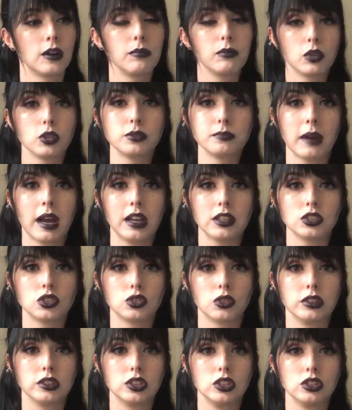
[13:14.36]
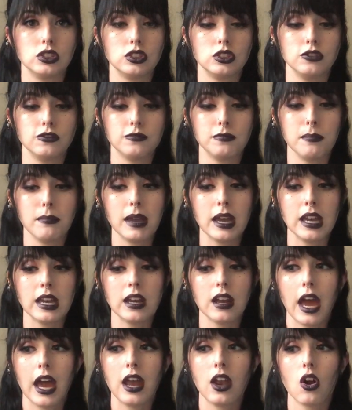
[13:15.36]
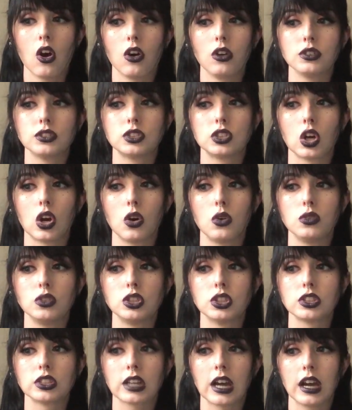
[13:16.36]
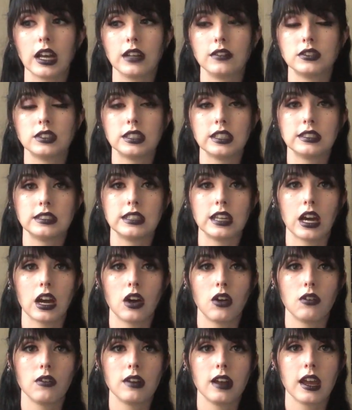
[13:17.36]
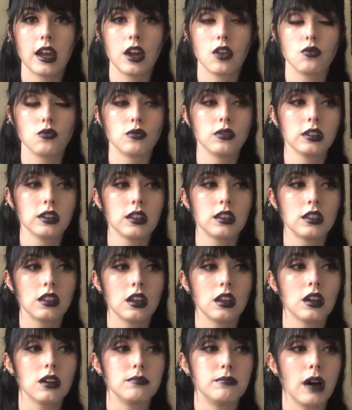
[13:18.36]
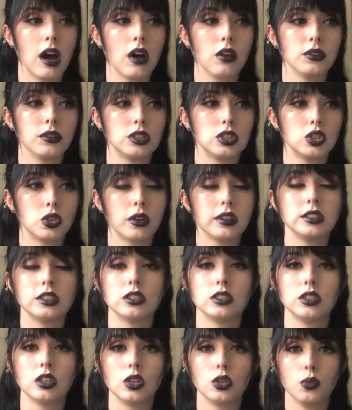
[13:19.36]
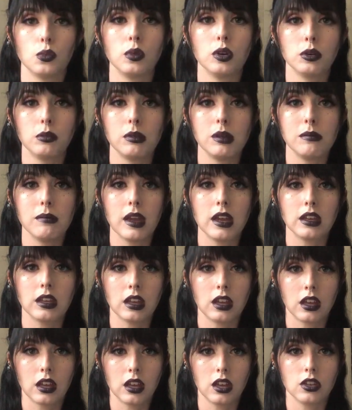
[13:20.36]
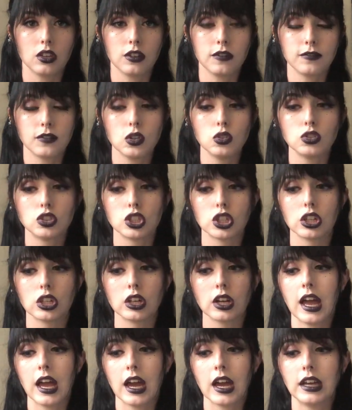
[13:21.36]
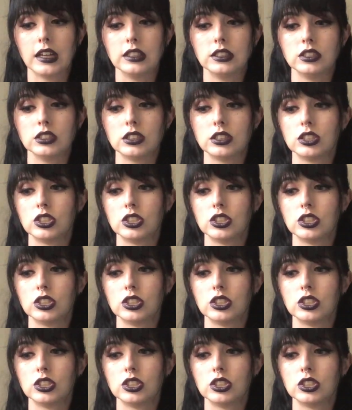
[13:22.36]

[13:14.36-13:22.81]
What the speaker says: from those past choices you've made, and also just kind of sit down and really think about the choices that you will be making in the future, and